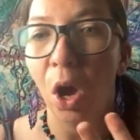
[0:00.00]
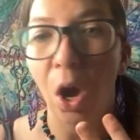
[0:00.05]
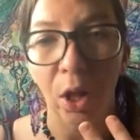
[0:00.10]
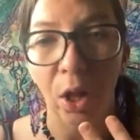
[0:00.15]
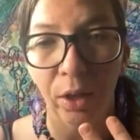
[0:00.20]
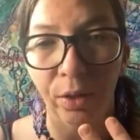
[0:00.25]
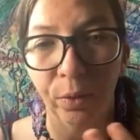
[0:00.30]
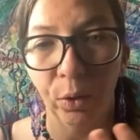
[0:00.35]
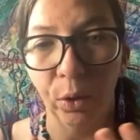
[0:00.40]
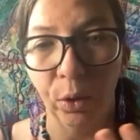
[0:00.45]

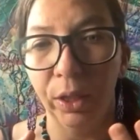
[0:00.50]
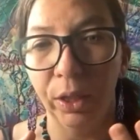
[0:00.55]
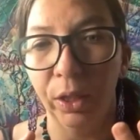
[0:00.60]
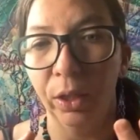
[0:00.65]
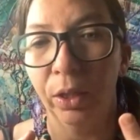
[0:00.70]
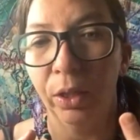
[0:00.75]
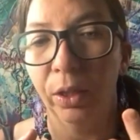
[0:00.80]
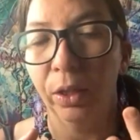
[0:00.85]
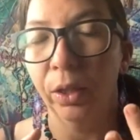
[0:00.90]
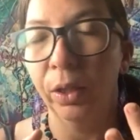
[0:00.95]
olive
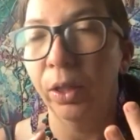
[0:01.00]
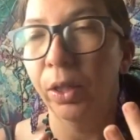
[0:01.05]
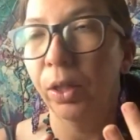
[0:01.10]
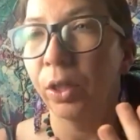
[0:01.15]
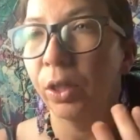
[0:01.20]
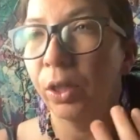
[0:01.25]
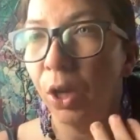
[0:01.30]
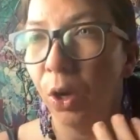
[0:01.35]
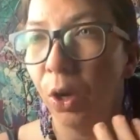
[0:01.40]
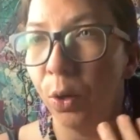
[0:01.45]
oil,
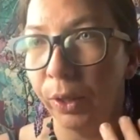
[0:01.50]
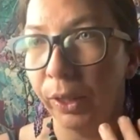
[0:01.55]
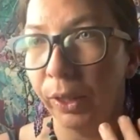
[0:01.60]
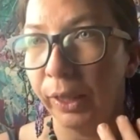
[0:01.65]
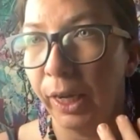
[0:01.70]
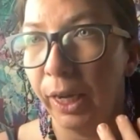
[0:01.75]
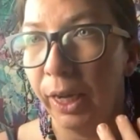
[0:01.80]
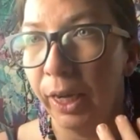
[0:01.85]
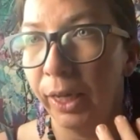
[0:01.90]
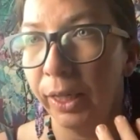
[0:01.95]

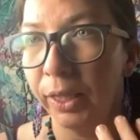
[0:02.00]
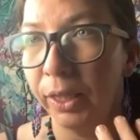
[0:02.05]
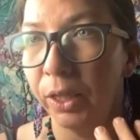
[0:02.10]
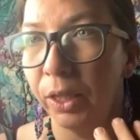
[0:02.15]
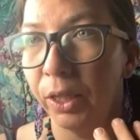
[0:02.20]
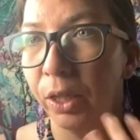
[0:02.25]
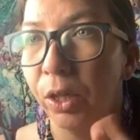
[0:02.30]
coconut.